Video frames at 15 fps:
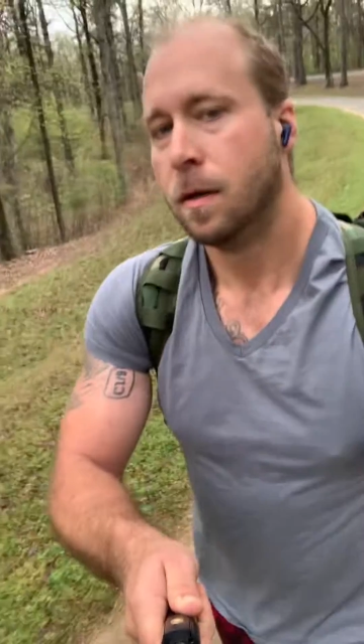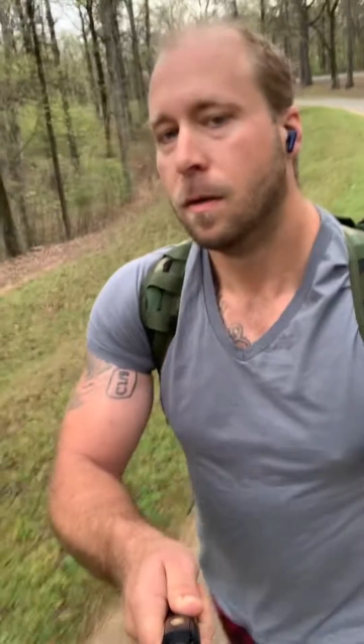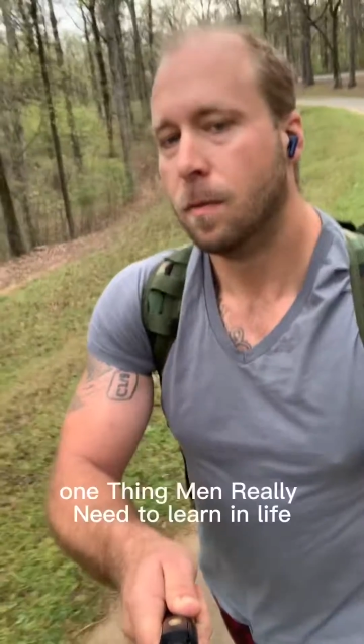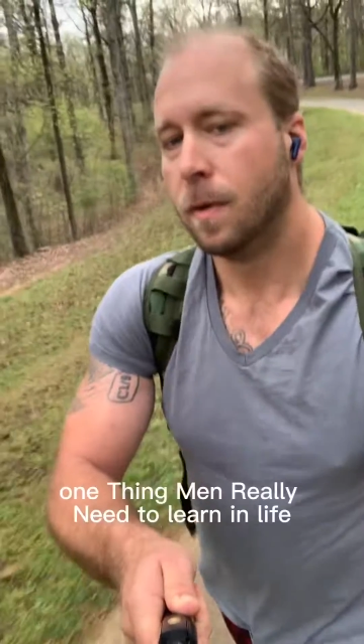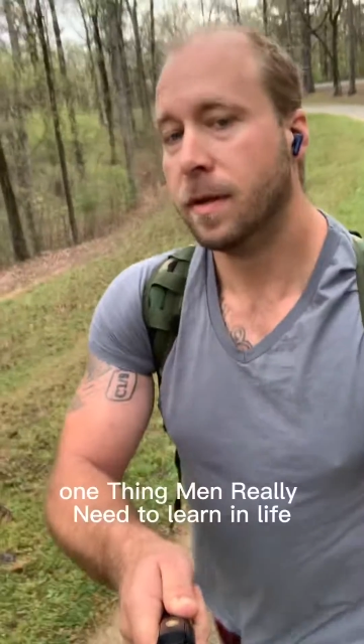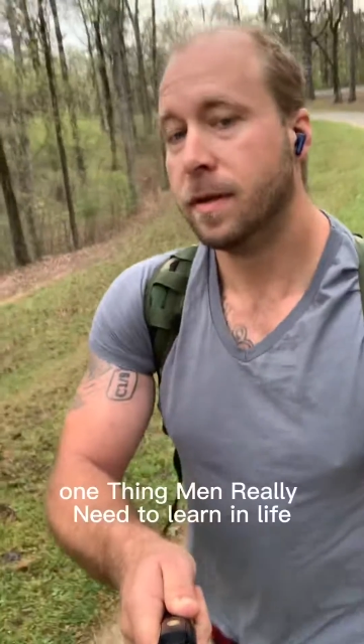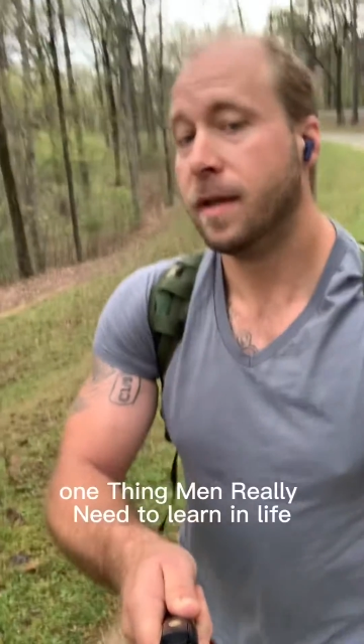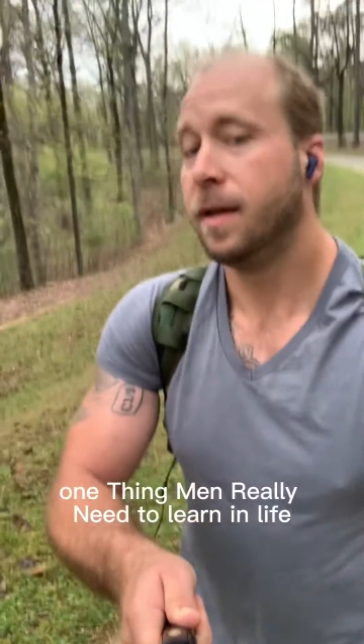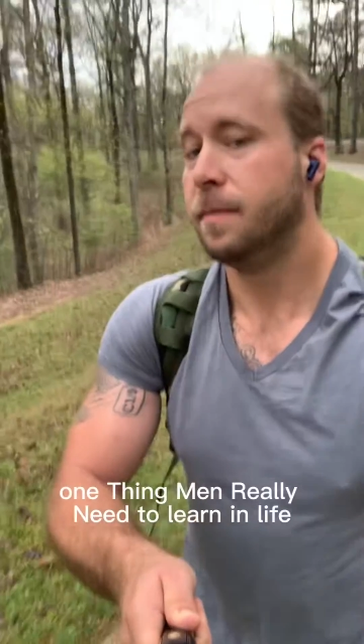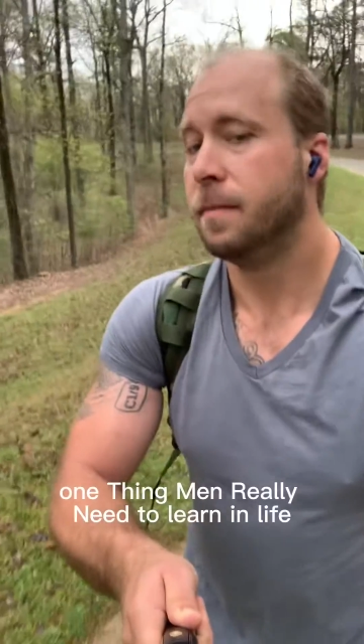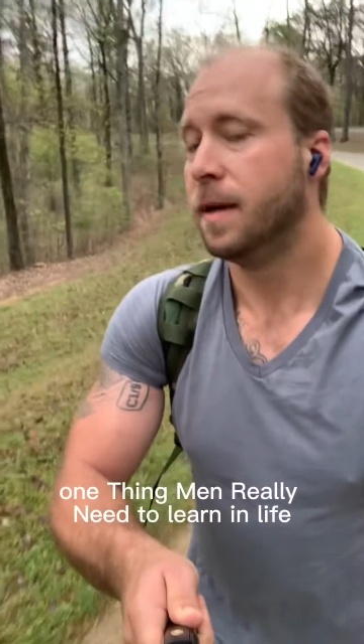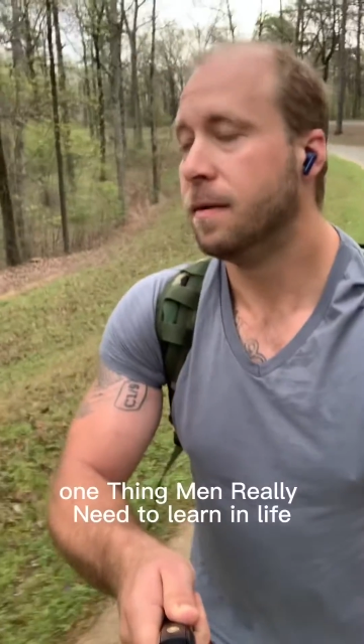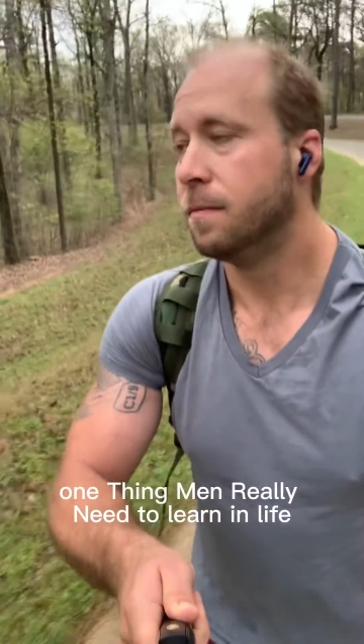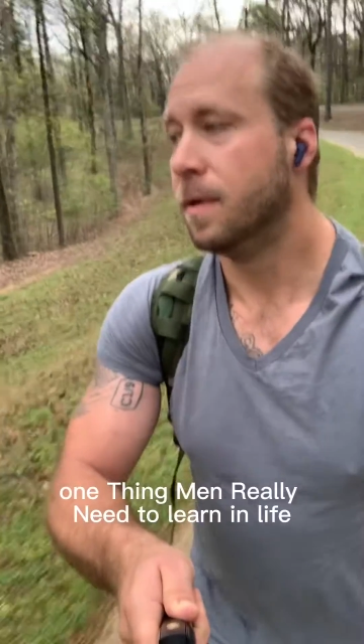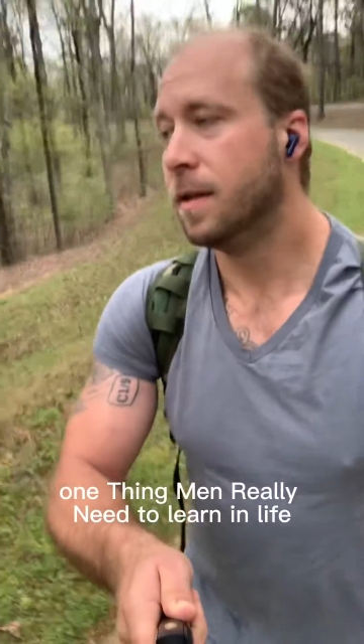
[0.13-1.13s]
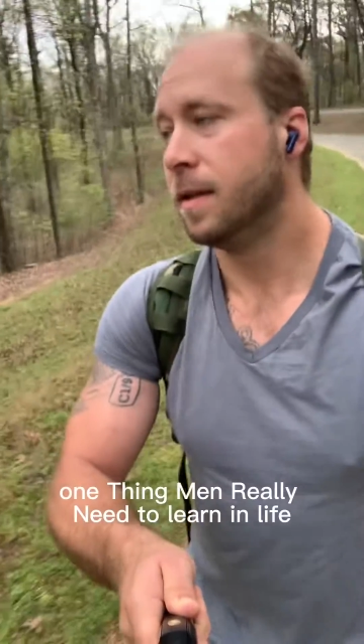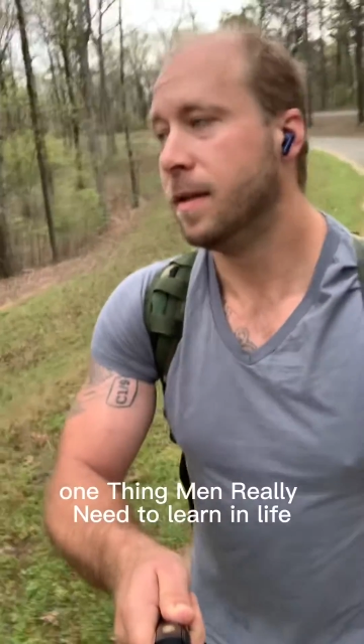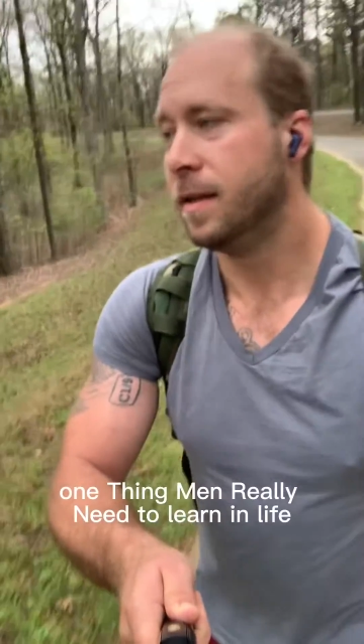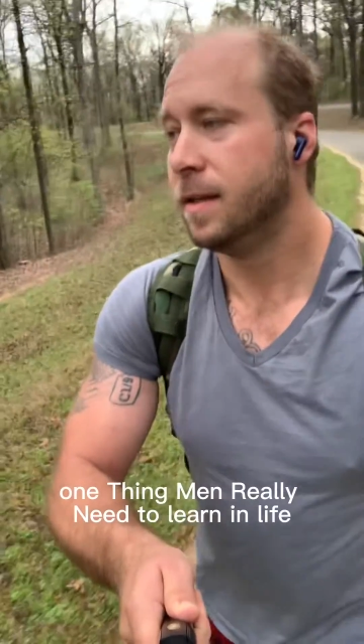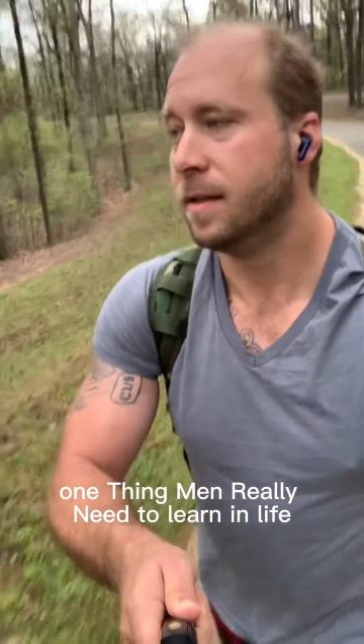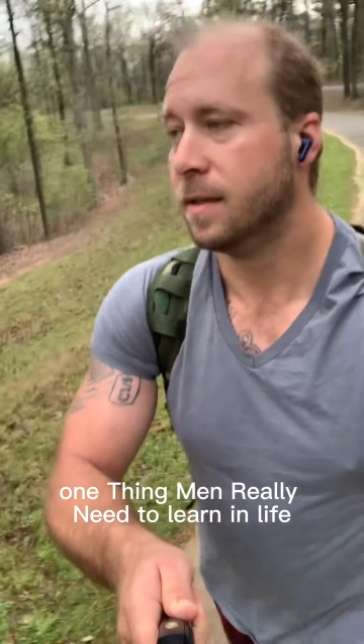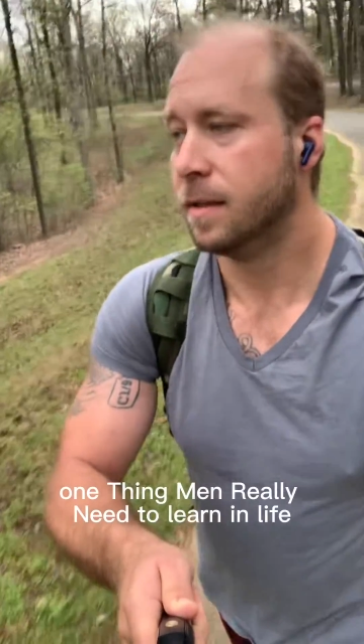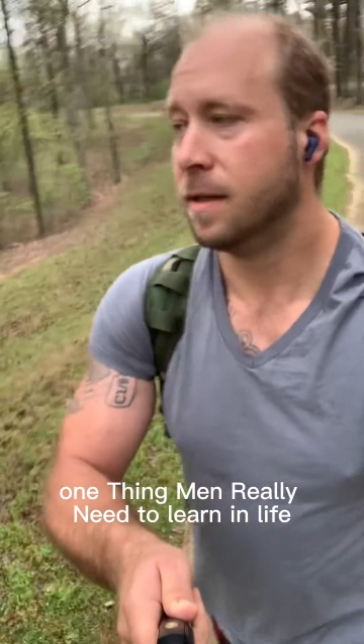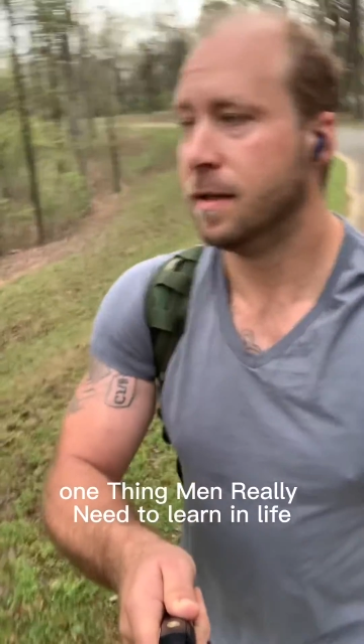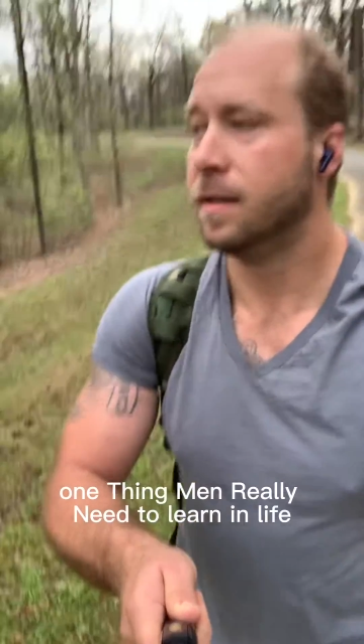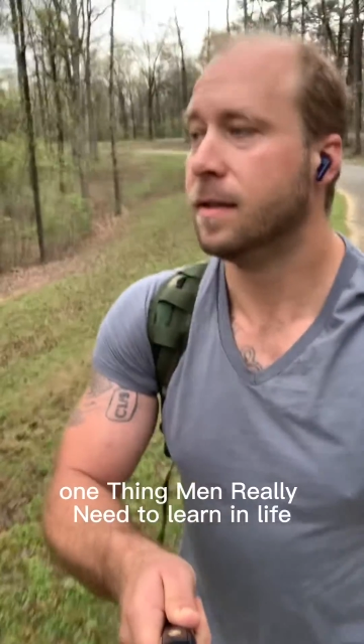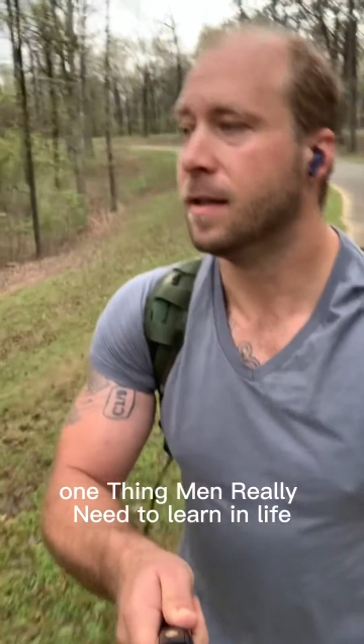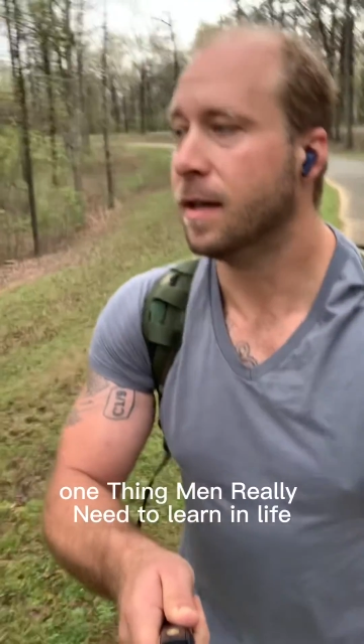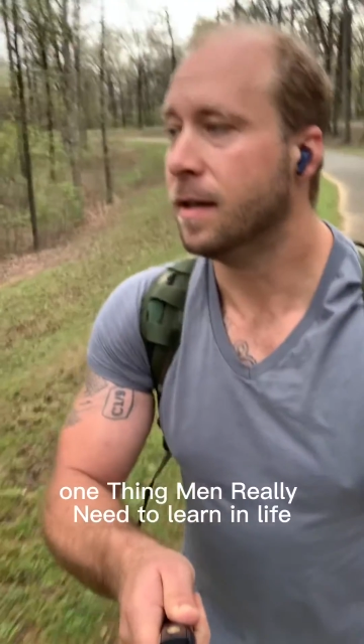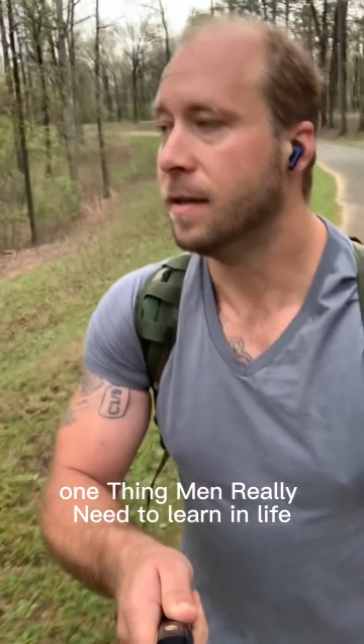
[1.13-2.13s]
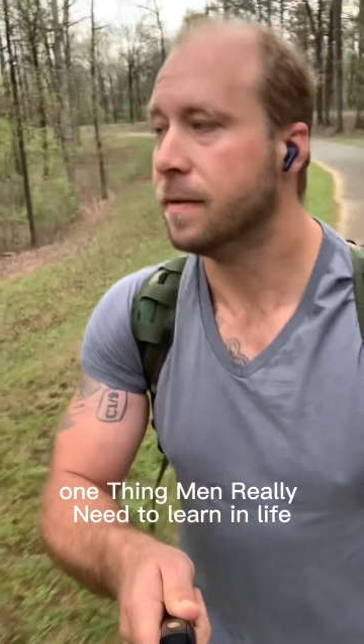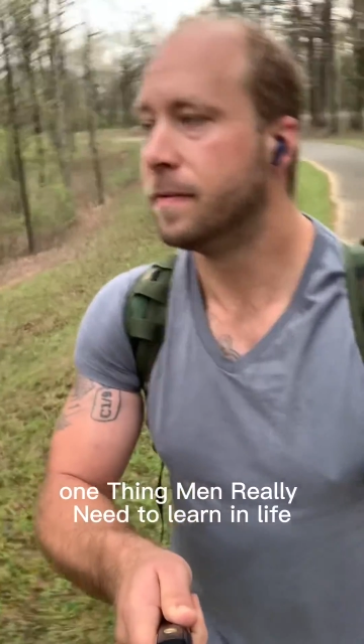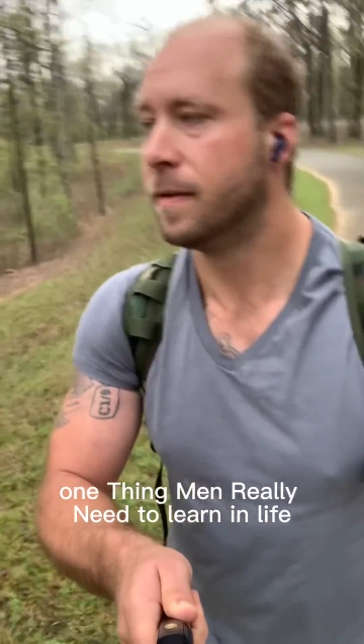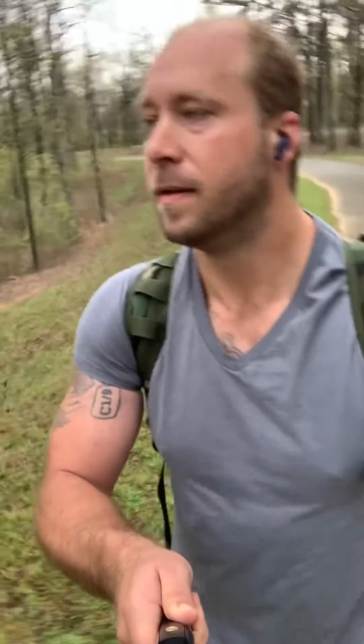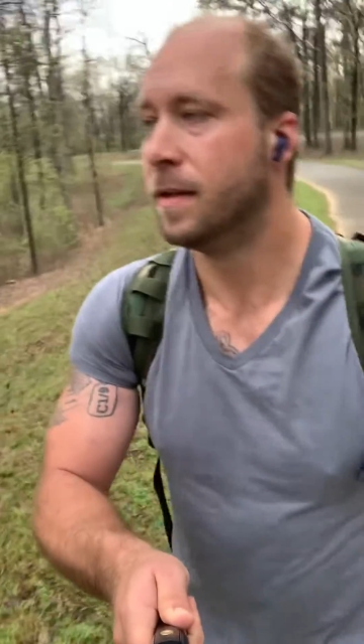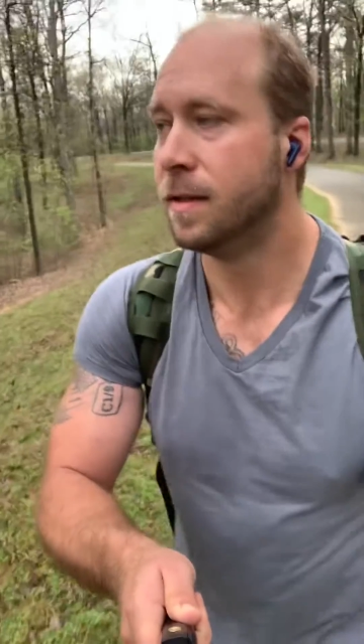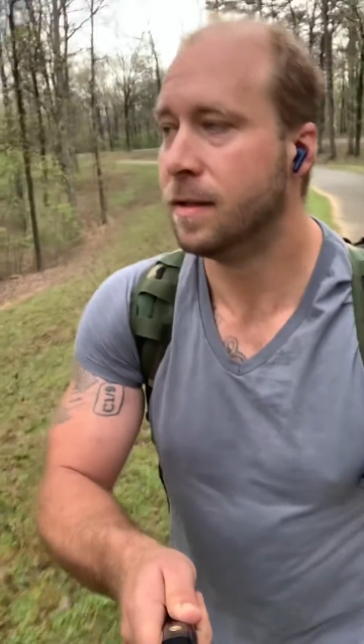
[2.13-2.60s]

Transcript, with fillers: One thing men really need to learn in life